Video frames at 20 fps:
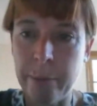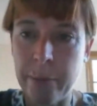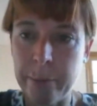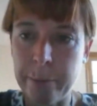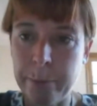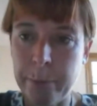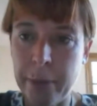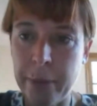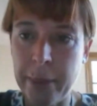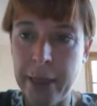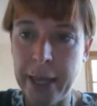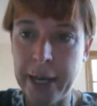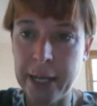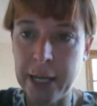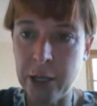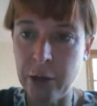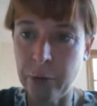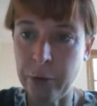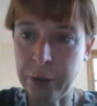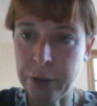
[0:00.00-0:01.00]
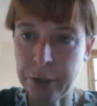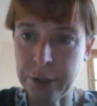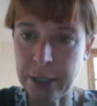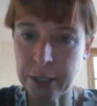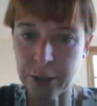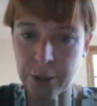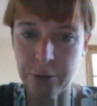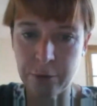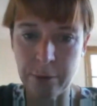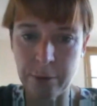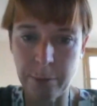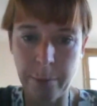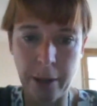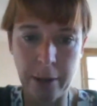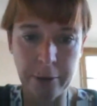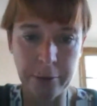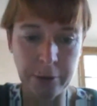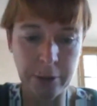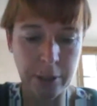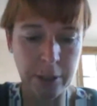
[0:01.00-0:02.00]
But then in your
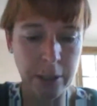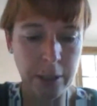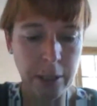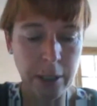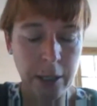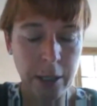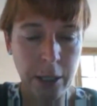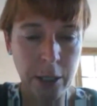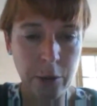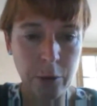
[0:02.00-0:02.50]
introductory post,